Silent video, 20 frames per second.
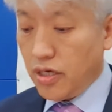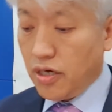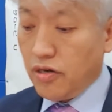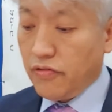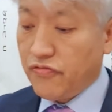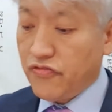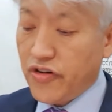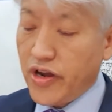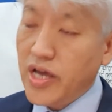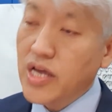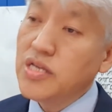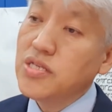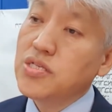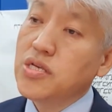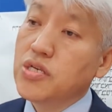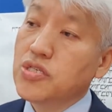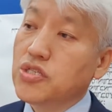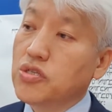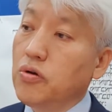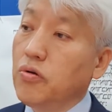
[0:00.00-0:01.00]

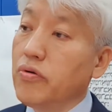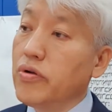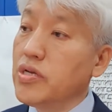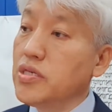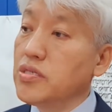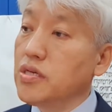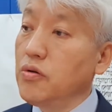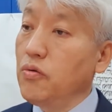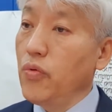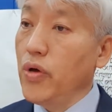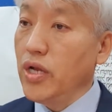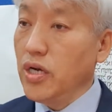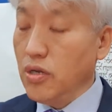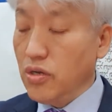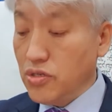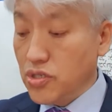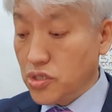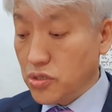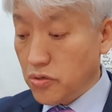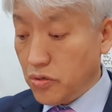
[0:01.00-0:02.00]
friends' story is a
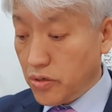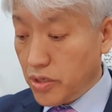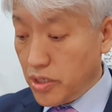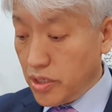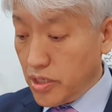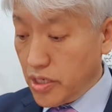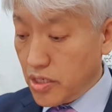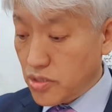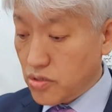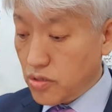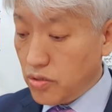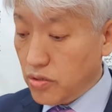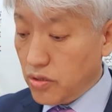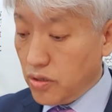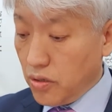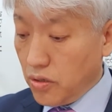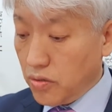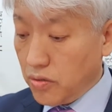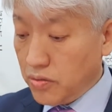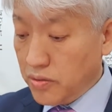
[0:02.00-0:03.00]
well-known story, as you
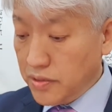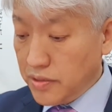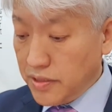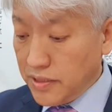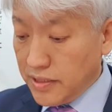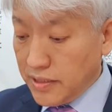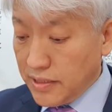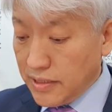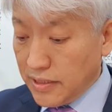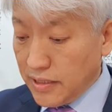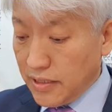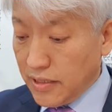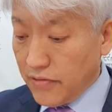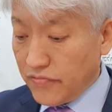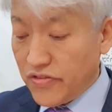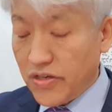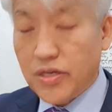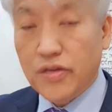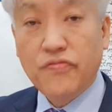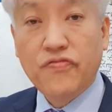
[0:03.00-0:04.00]
know, a
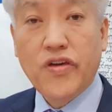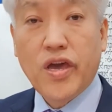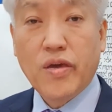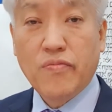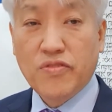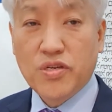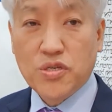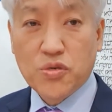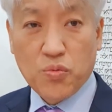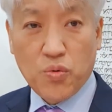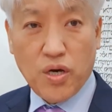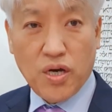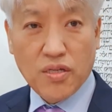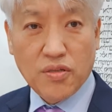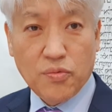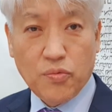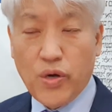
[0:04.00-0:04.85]
very famous one.